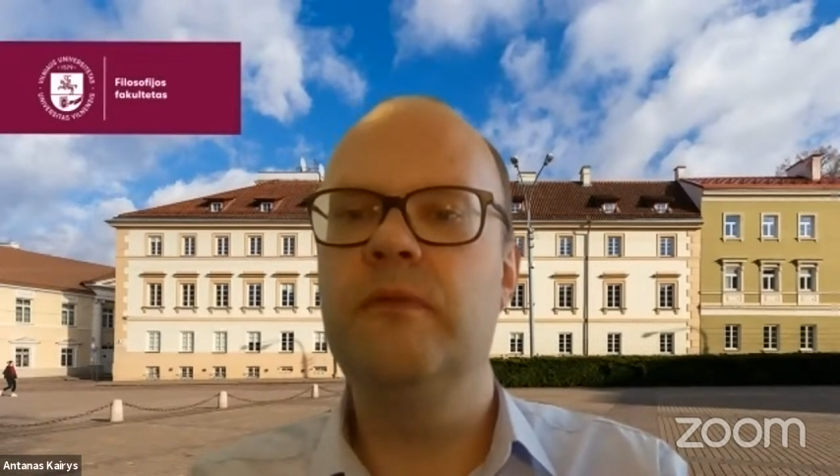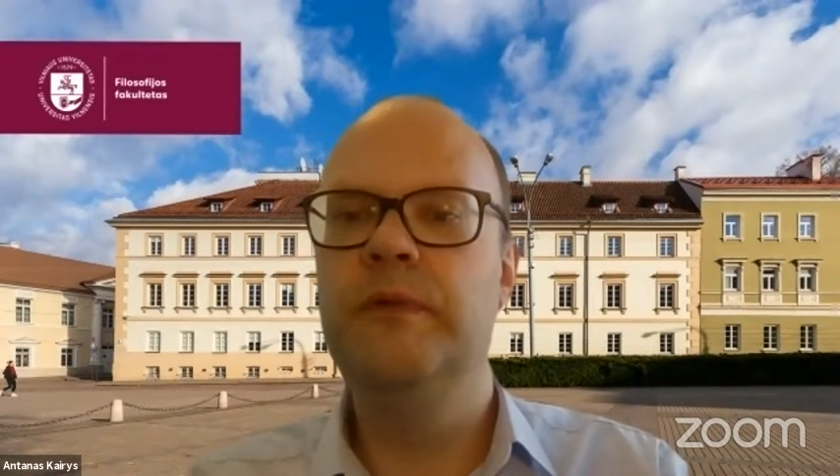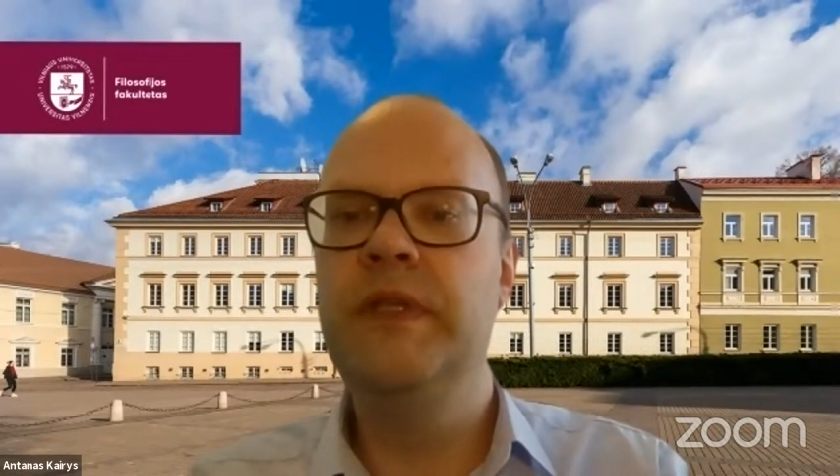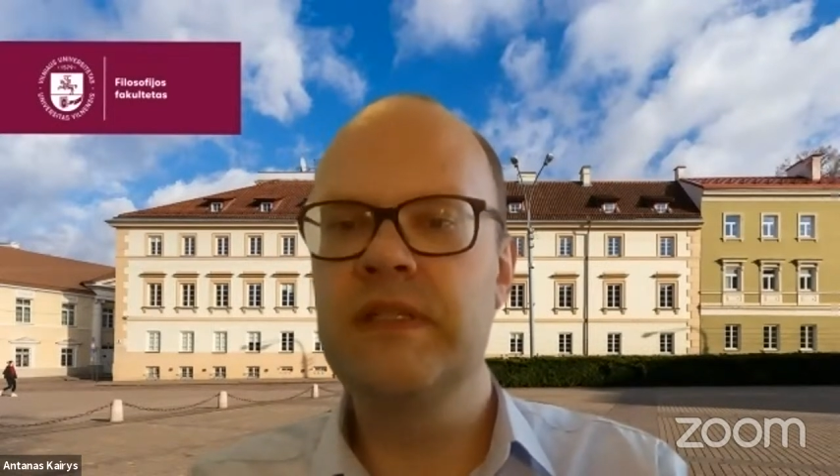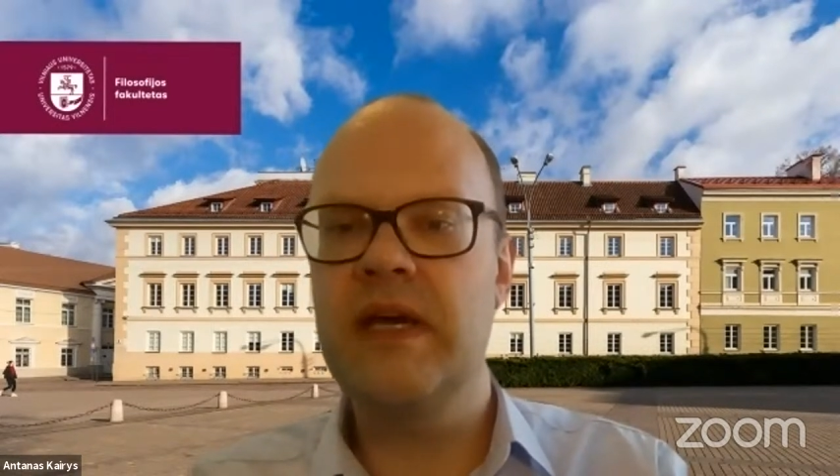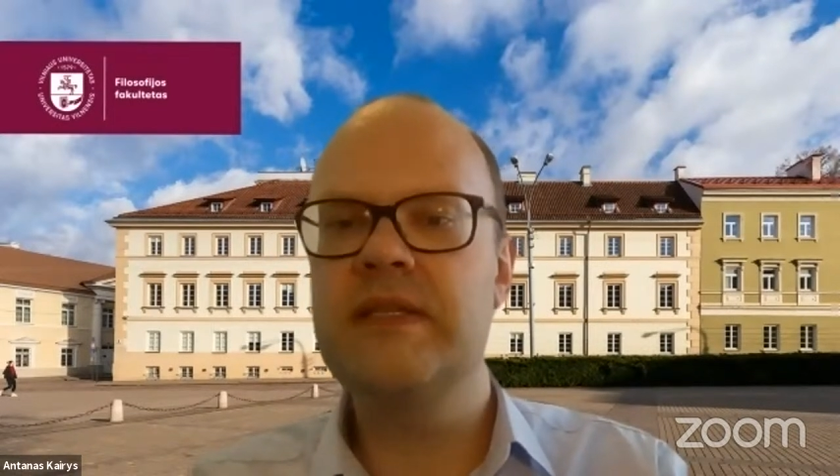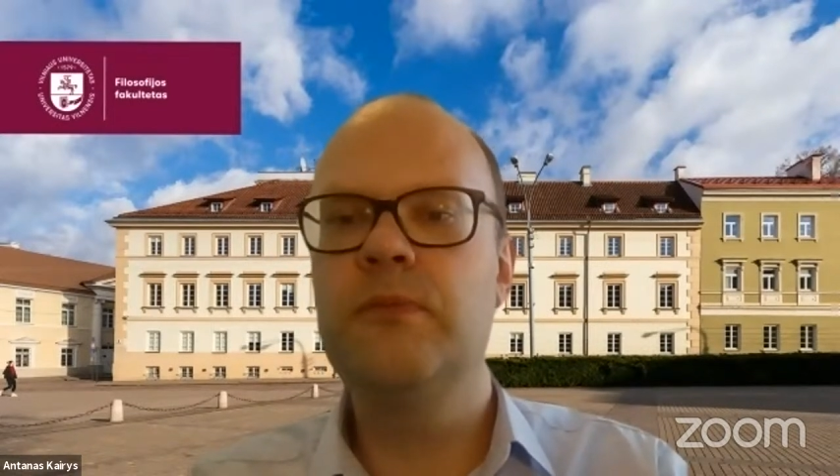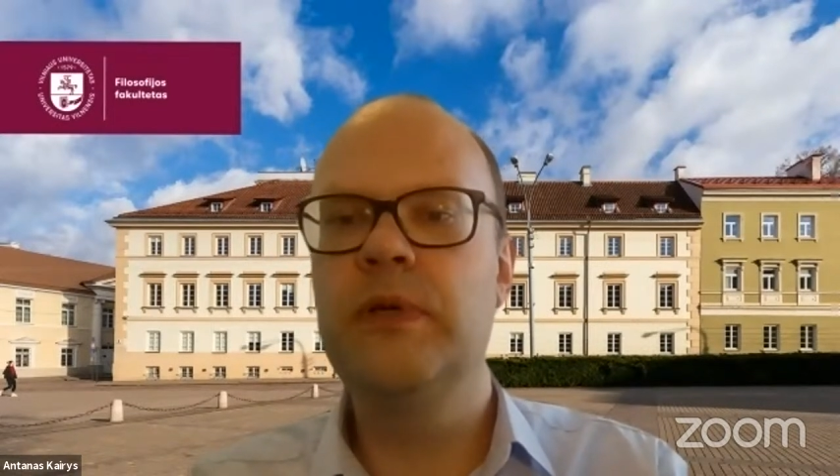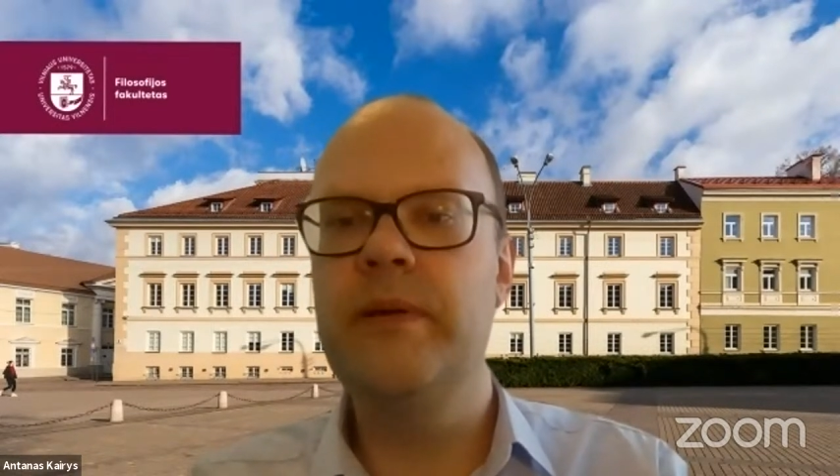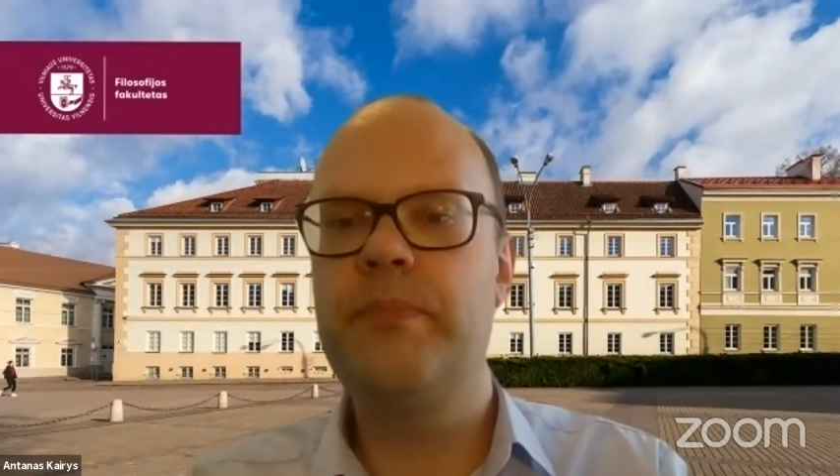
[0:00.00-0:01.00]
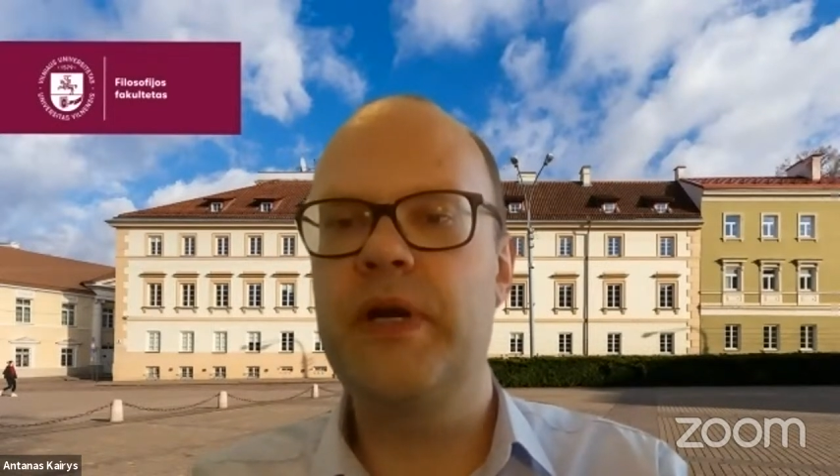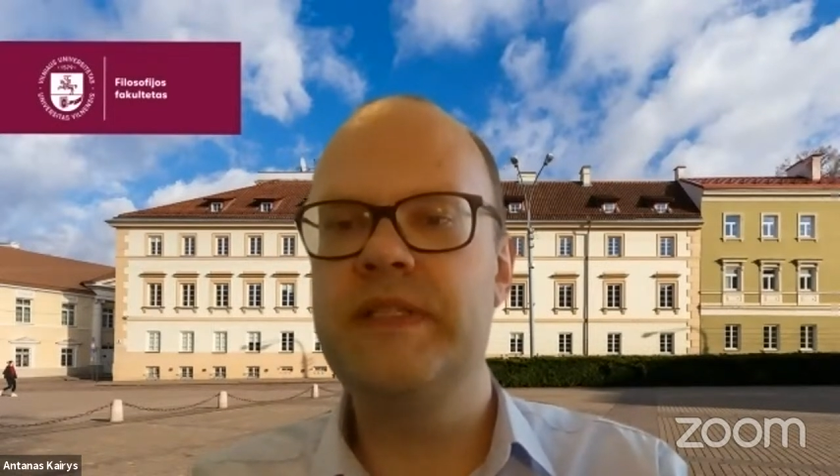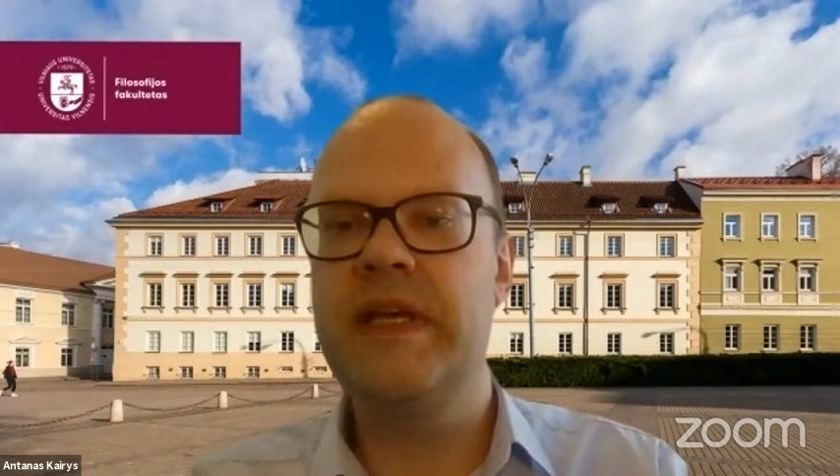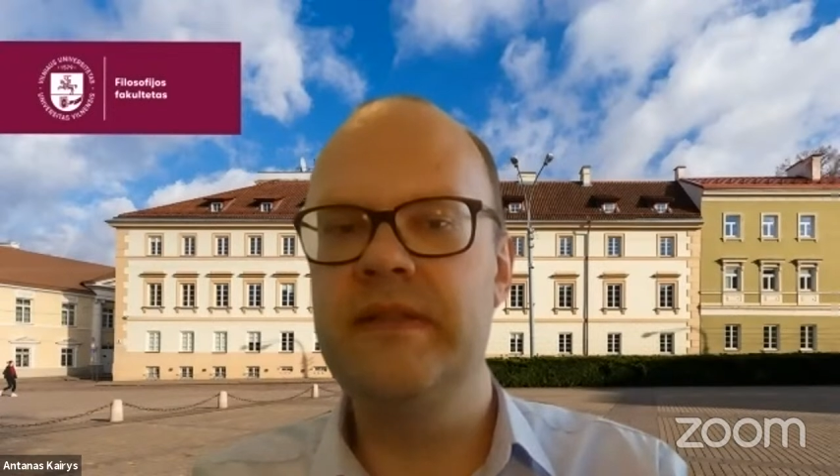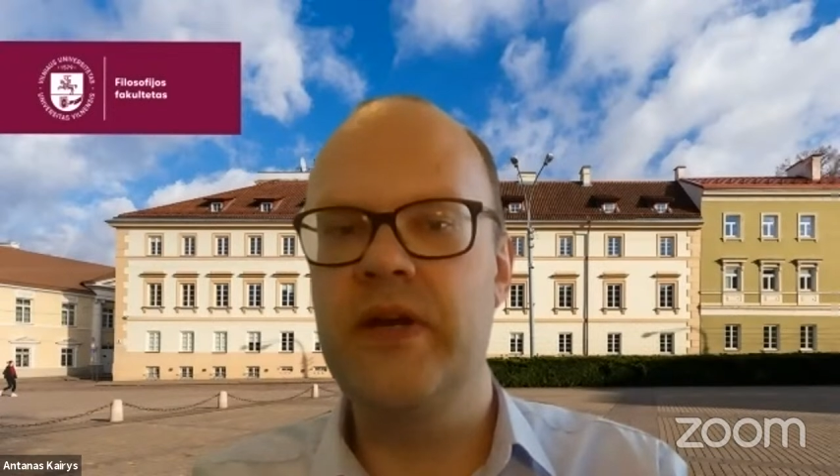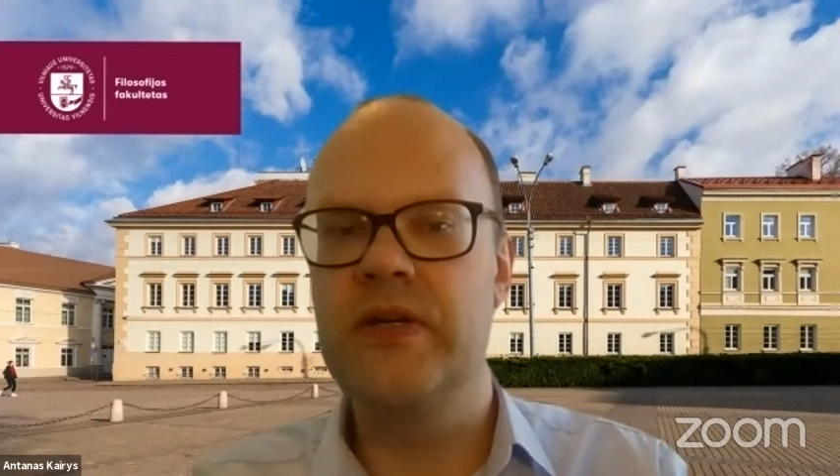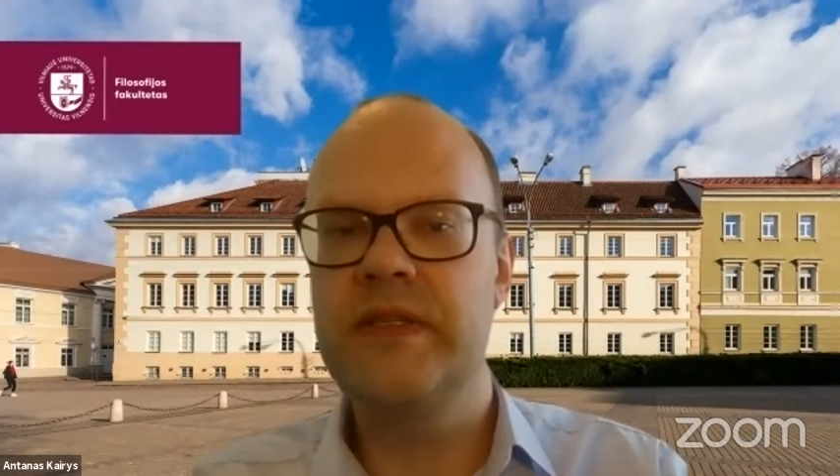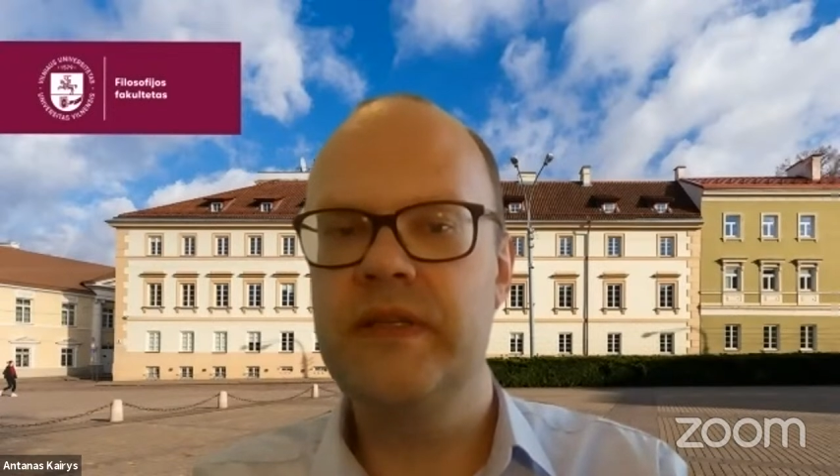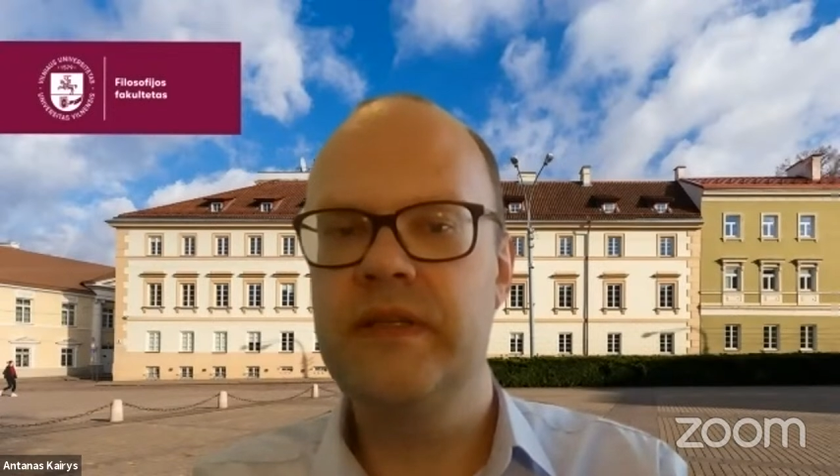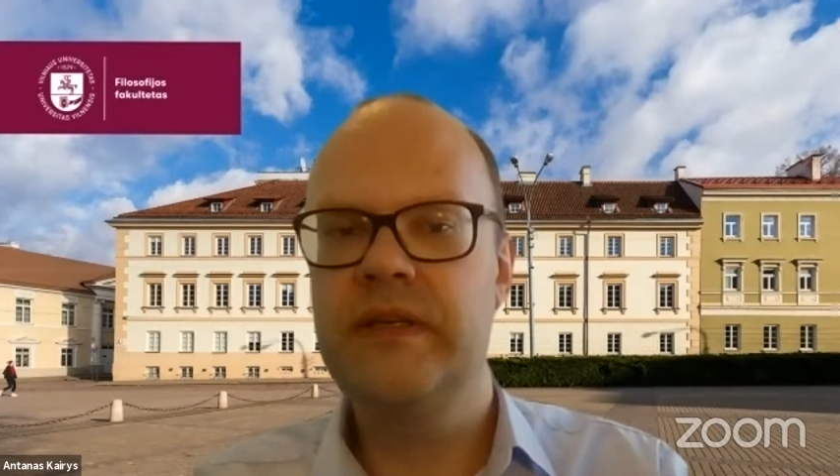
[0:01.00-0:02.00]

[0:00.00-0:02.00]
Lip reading: with the presenters.